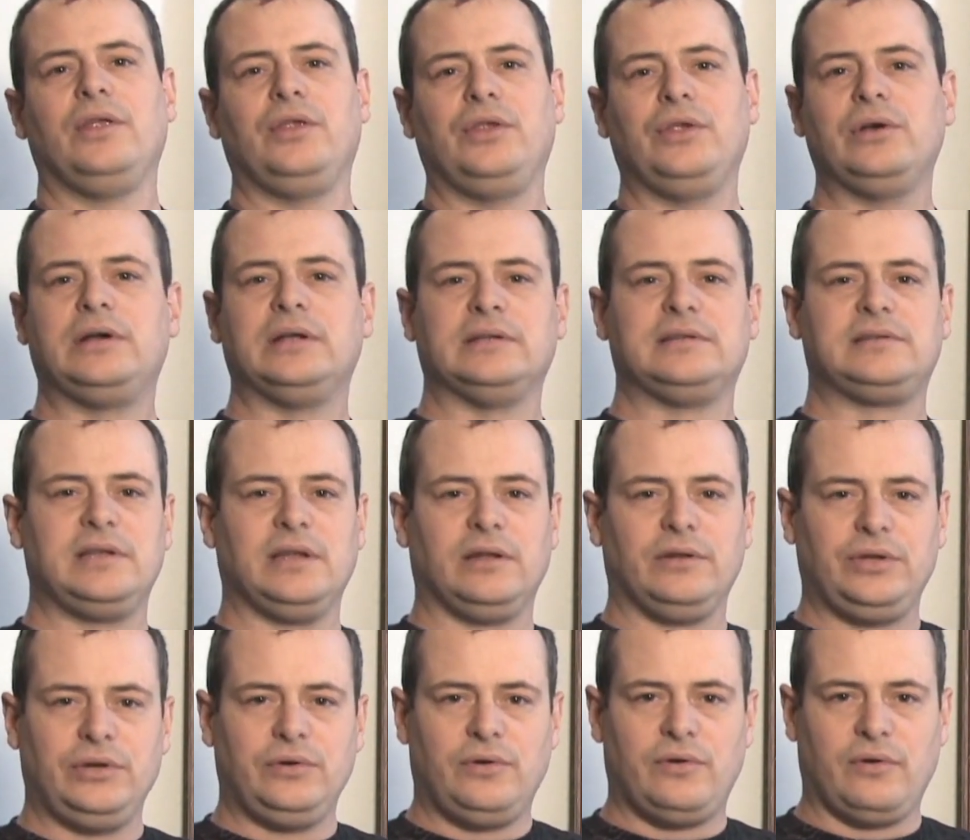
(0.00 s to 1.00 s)
You can still
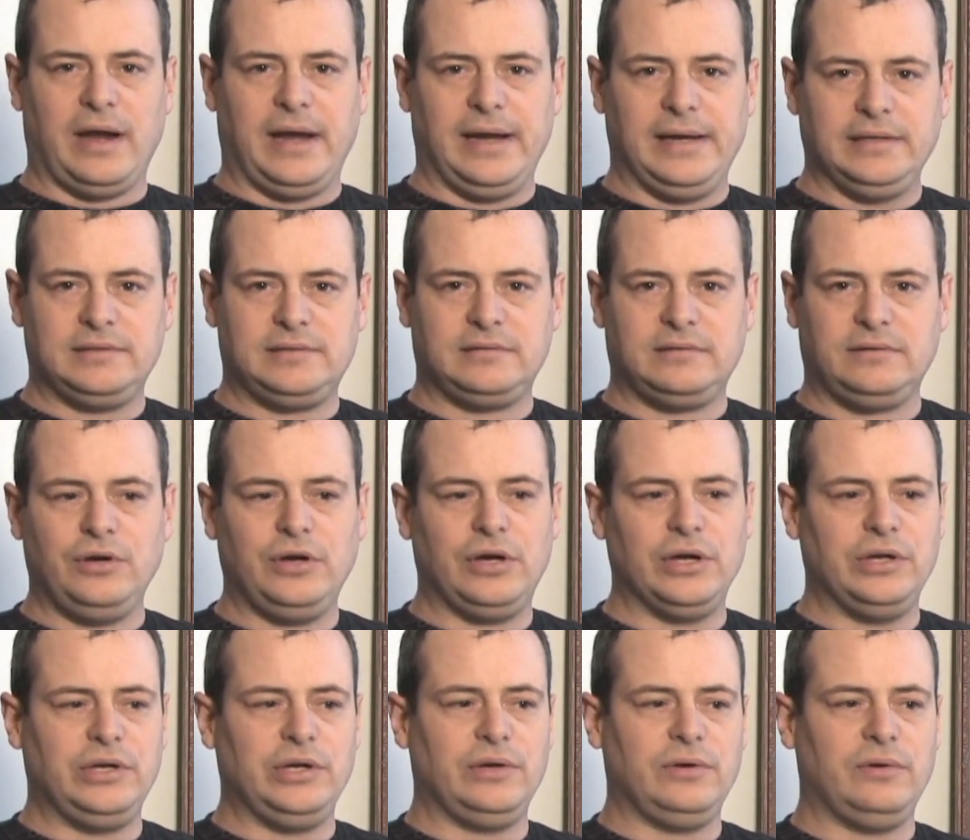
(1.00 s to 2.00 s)
do crates. You
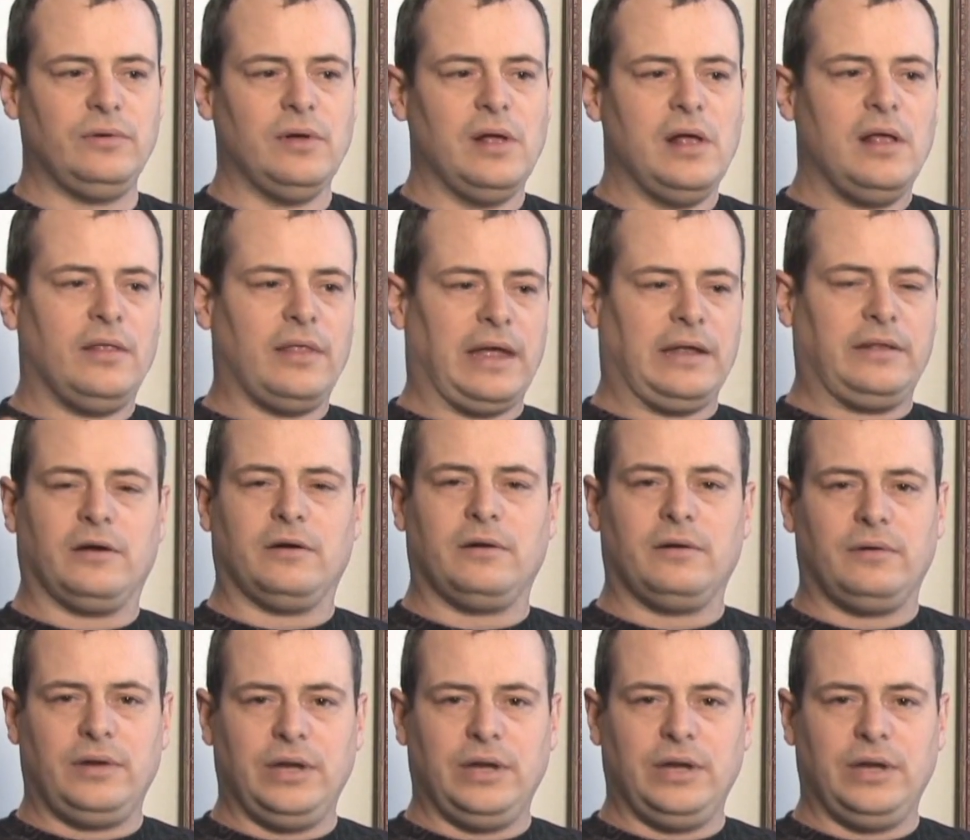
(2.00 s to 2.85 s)
can do like their,